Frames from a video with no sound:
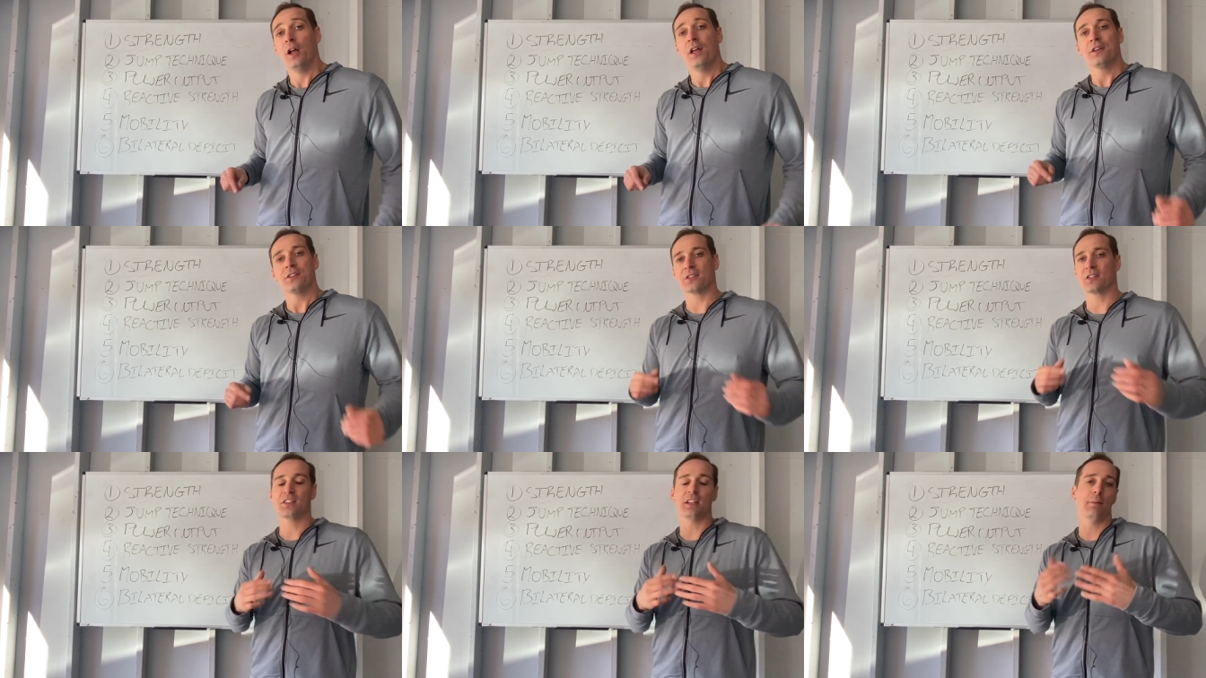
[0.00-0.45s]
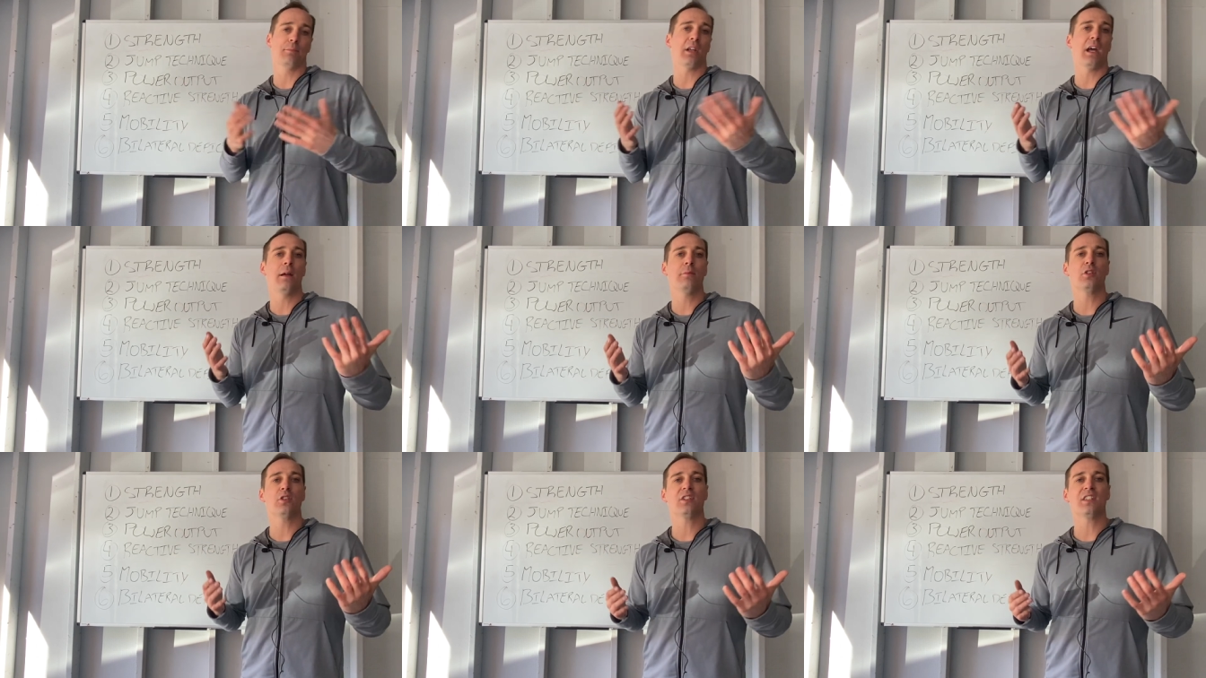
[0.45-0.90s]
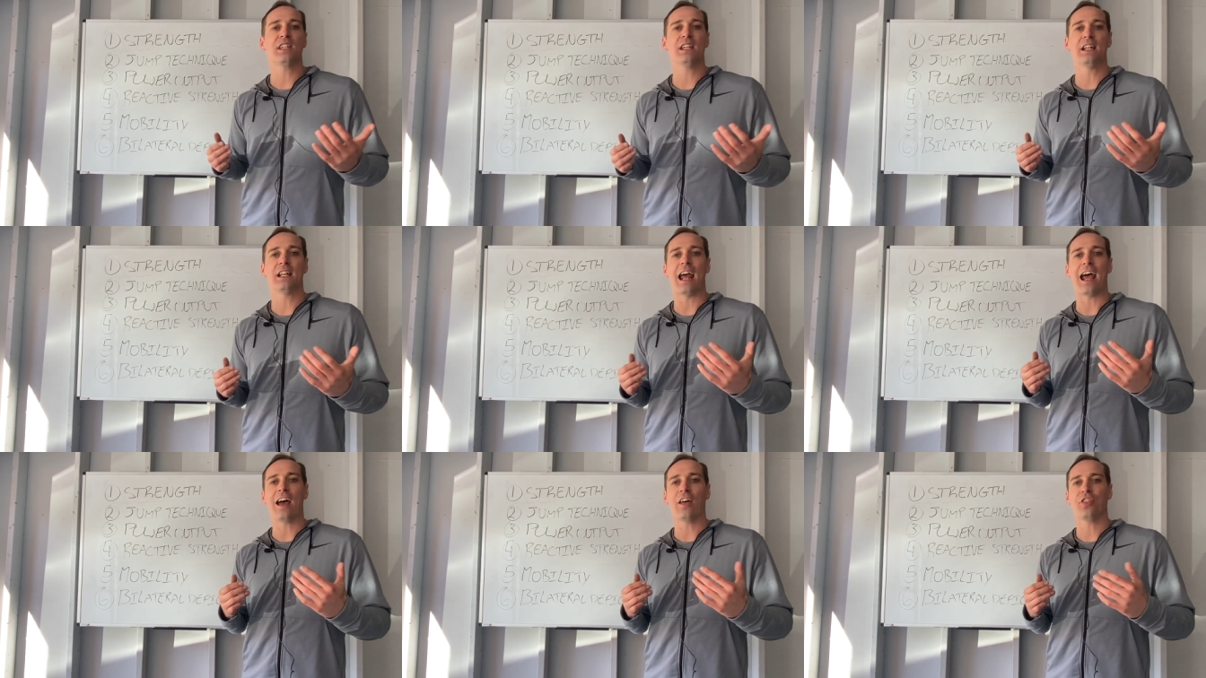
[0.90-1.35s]
So sometimes you see
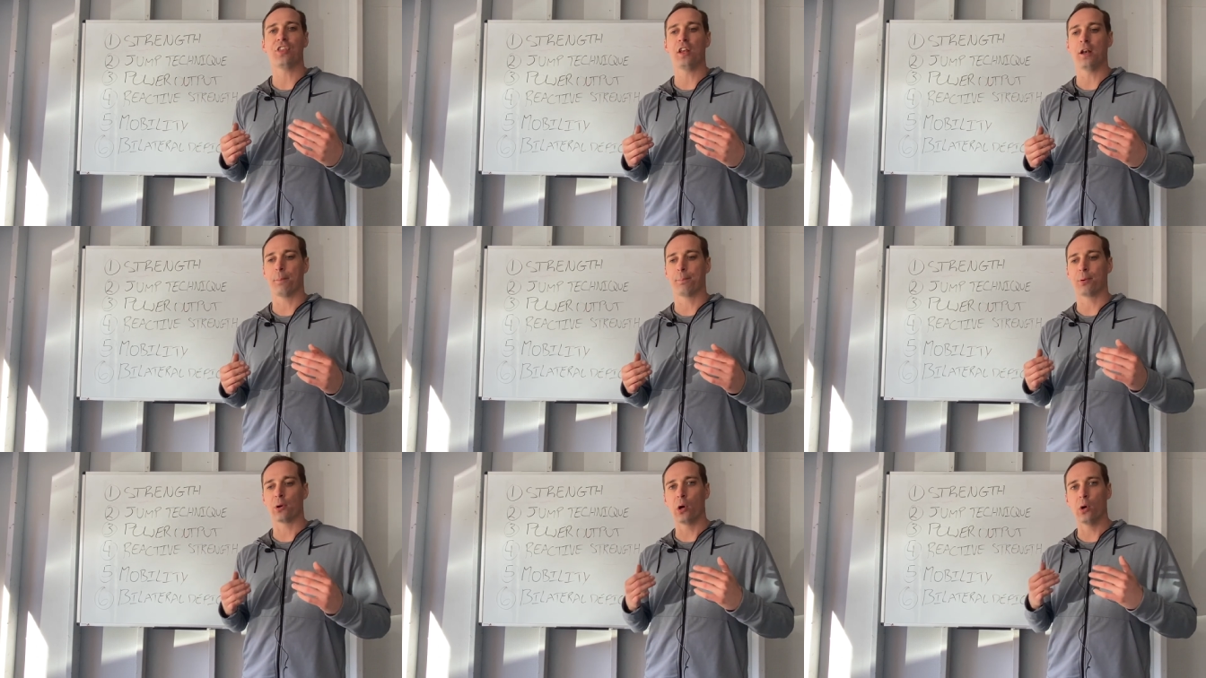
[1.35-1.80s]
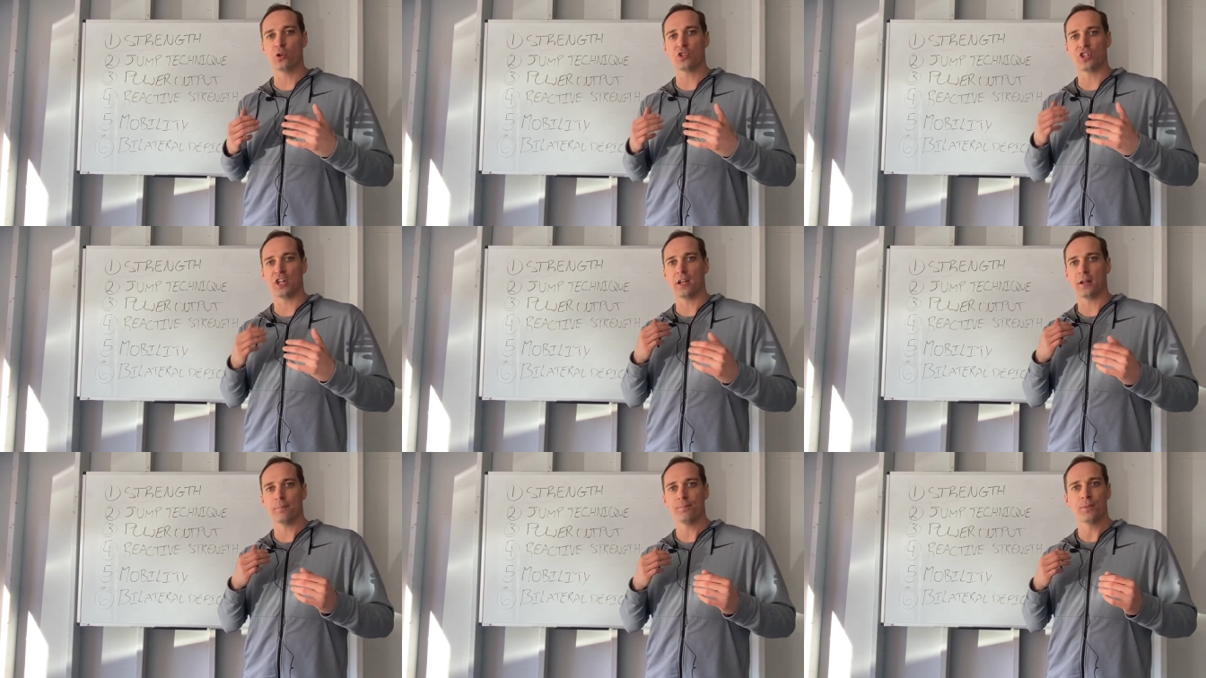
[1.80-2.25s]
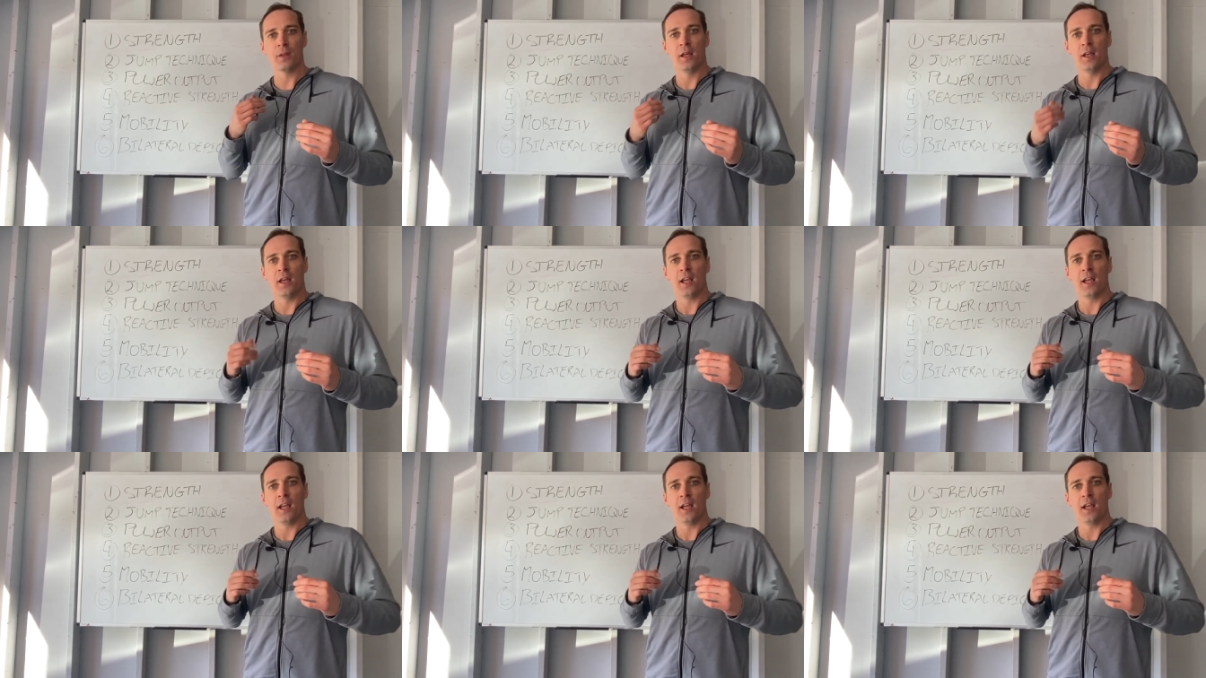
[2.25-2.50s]
an athlete approaching